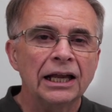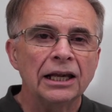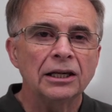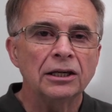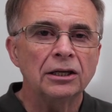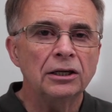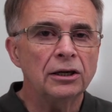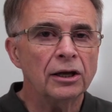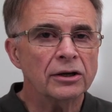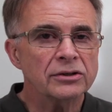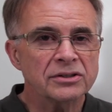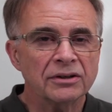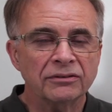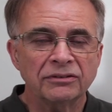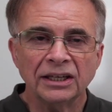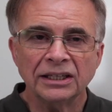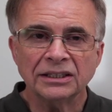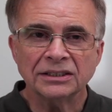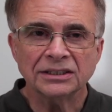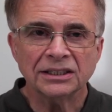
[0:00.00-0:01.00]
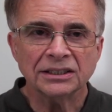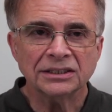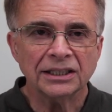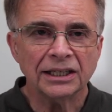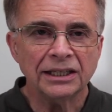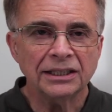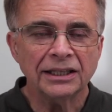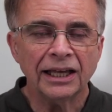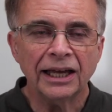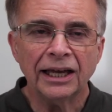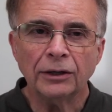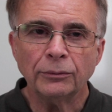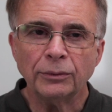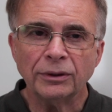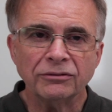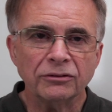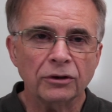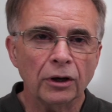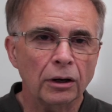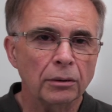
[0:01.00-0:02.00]
Lots of things to see there.
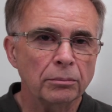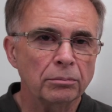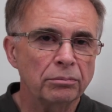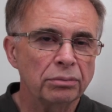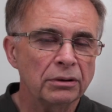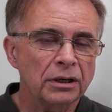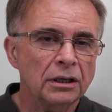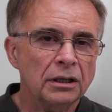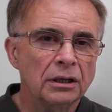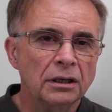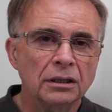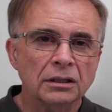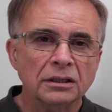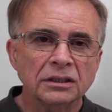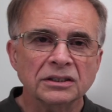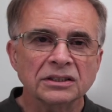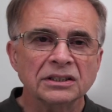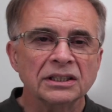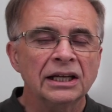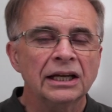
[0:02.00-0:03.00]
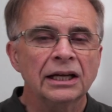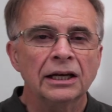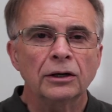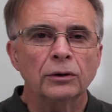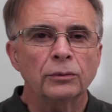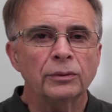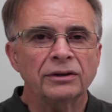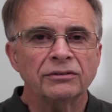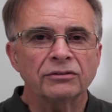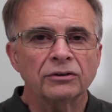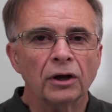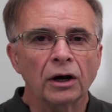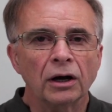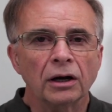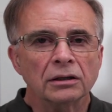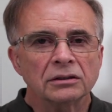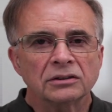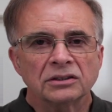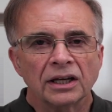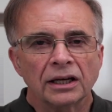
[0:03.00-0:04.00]
We've got blogs, we've
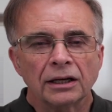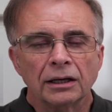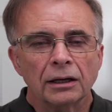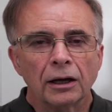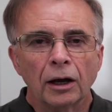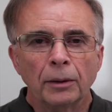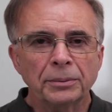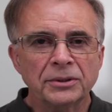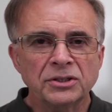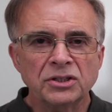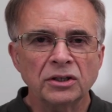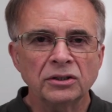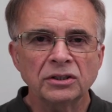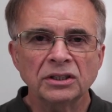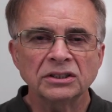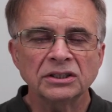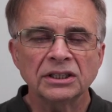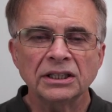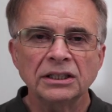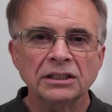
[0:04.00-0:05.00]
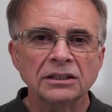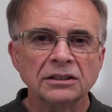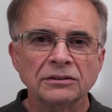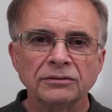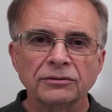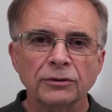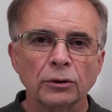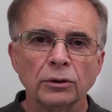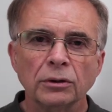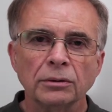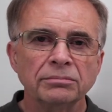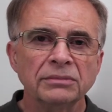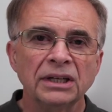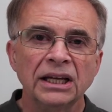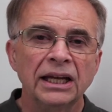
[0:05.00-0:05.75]
got opportunities for